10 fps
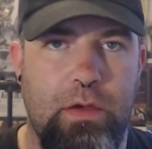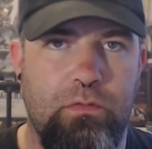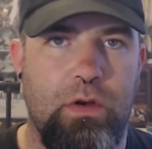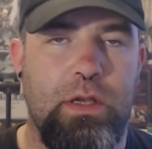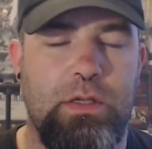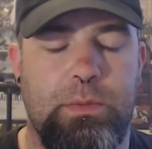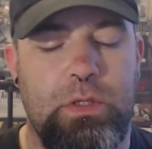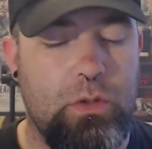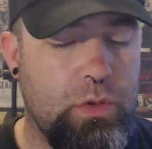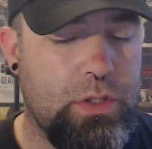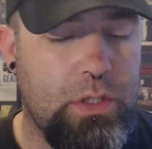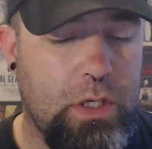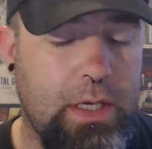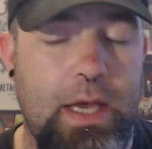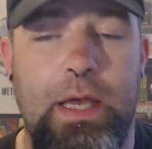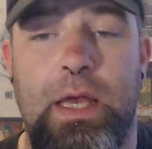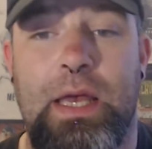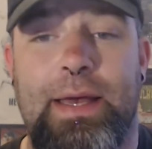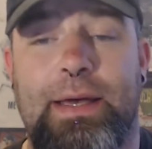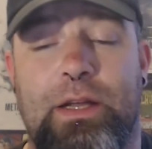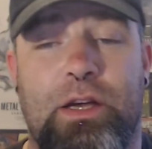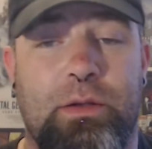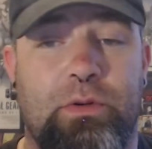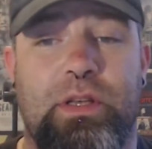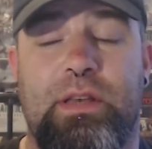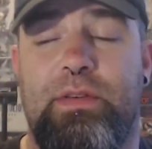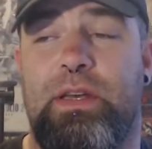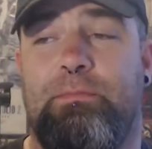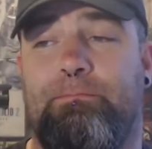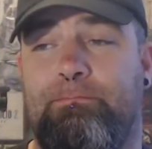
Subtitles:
It really is absolutely gorgeous to look at, and I'm going to give it